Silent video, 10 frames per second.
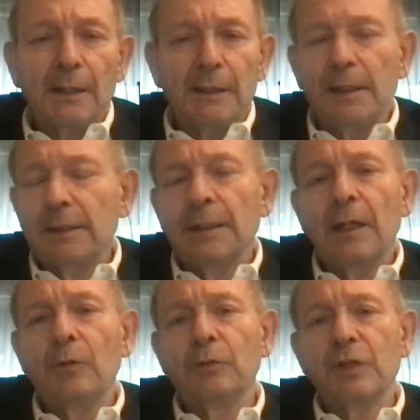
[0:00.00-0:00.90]

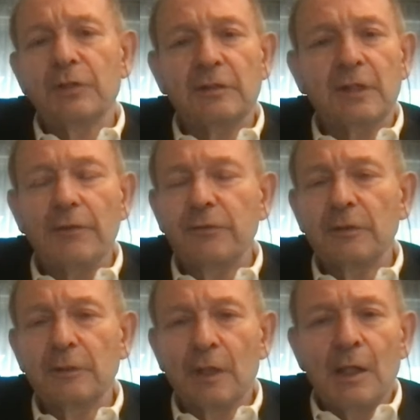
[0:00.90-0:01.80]
Netanyahu just
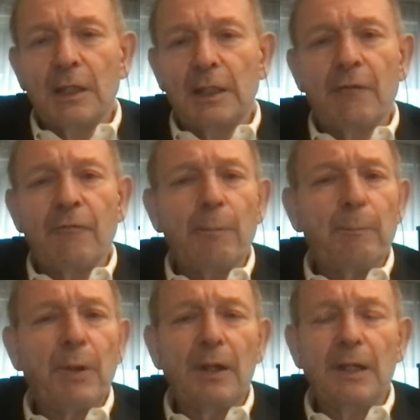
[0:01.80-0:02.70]
doesn't give a
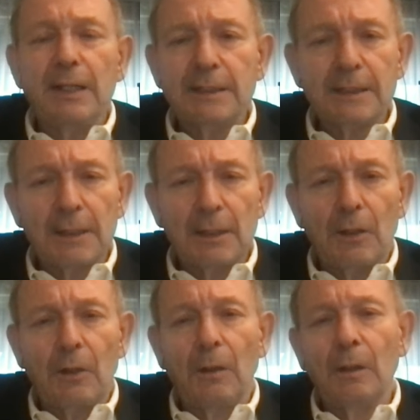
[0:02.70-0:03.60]

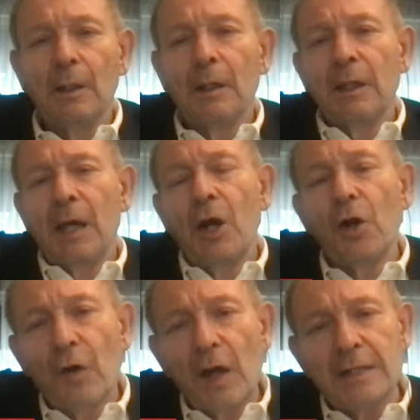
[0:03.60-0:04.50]
political
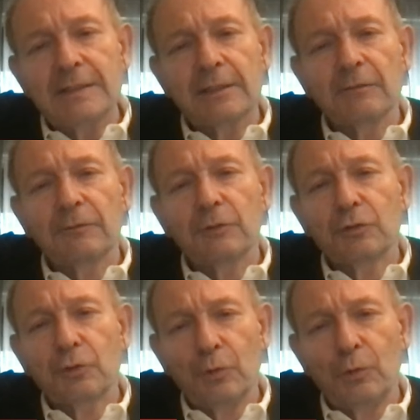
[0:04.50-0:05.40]
horizon
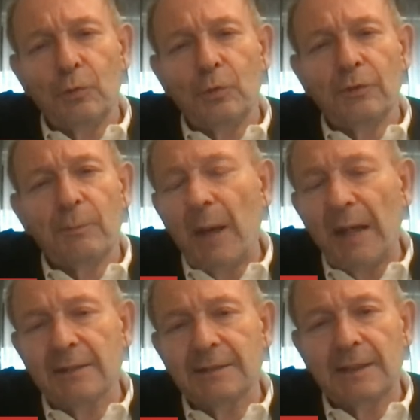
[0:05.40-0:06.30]
to the
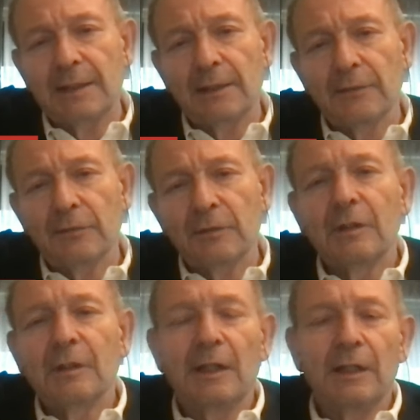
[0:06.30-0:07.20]
Palestinians,
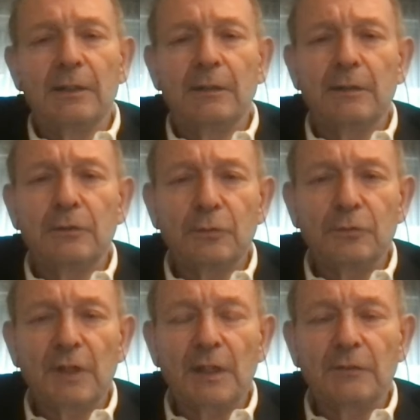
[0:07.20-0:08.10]
i.e. the
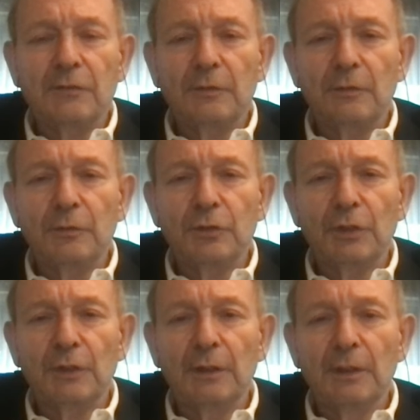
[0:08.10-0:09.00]
two-state
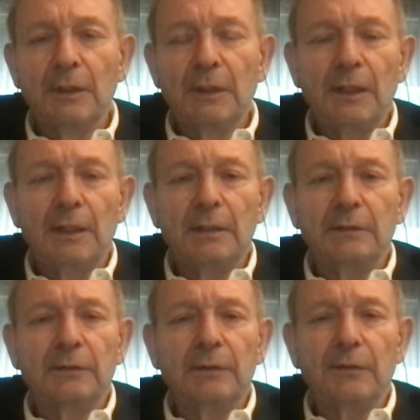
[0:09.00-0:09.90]
solution.
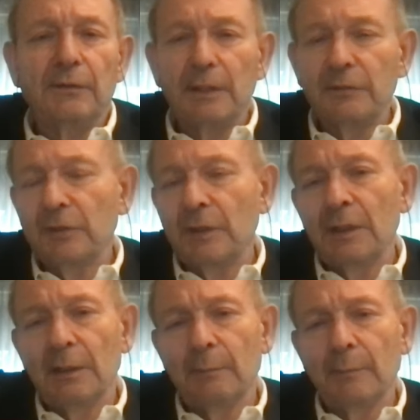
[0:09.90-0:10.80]
And they see
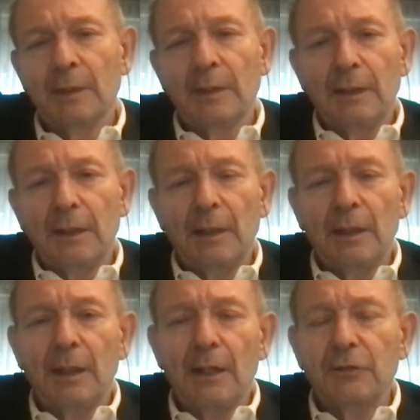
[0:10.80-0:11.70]
him
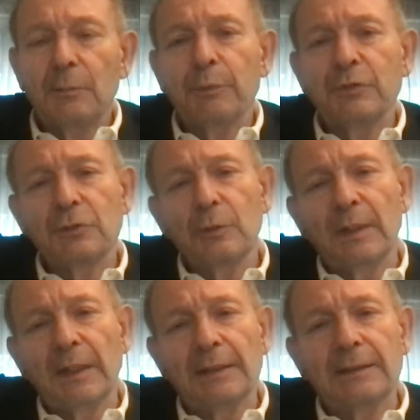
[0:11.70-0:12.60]
as
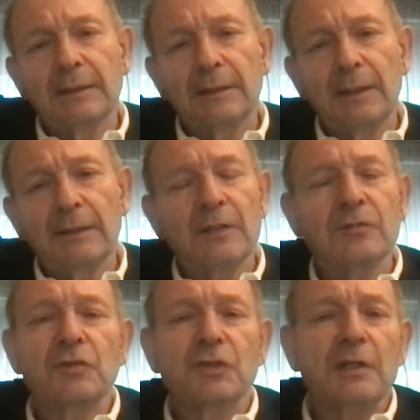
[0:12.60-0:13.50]
pursuing it, and they
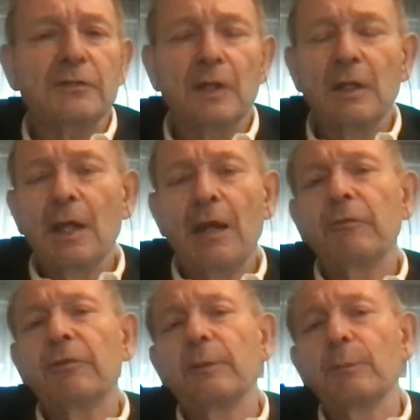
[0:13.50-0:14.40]
suggest
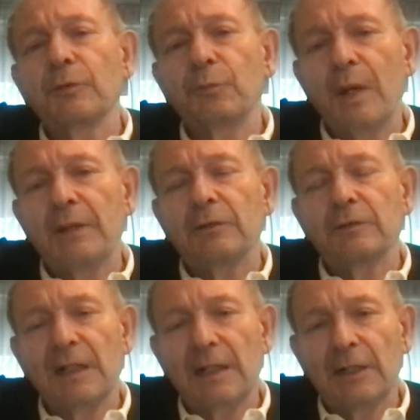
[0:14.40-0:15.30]
everything must wait on
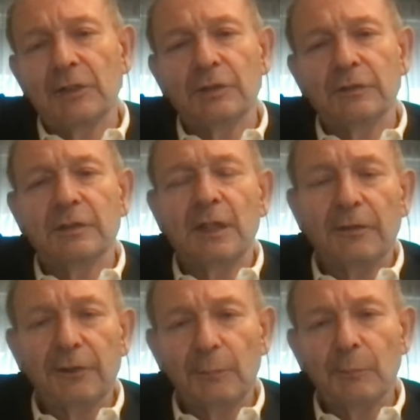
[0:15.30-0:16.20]
the elections.
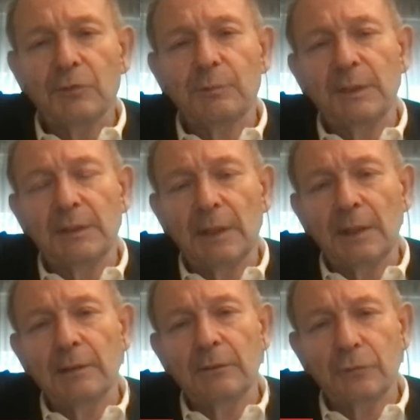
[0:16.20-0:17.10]
Nothing must be
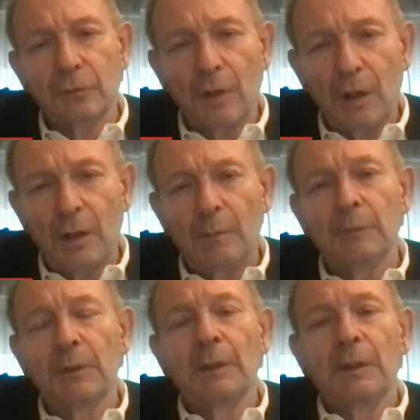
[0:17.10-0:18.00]
done to harm
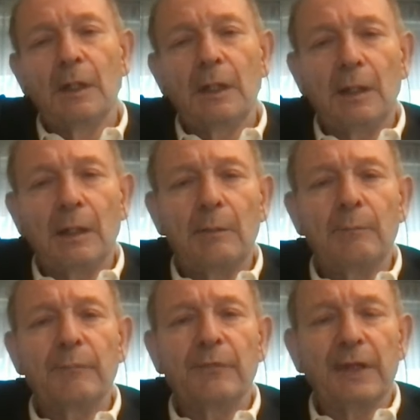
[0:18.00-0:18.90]

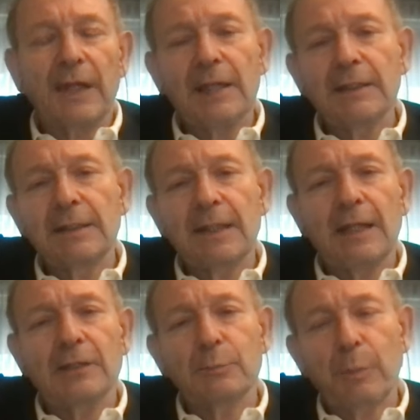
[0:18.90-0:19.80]
the
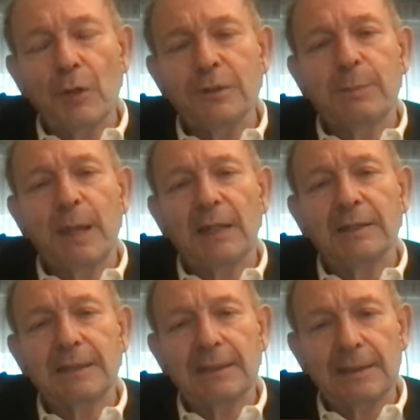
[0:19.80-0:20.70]
candidates'
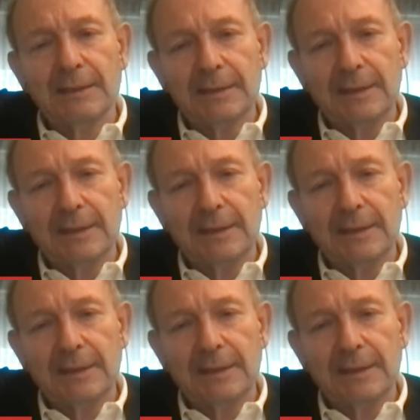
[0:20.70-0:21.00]
prospects in this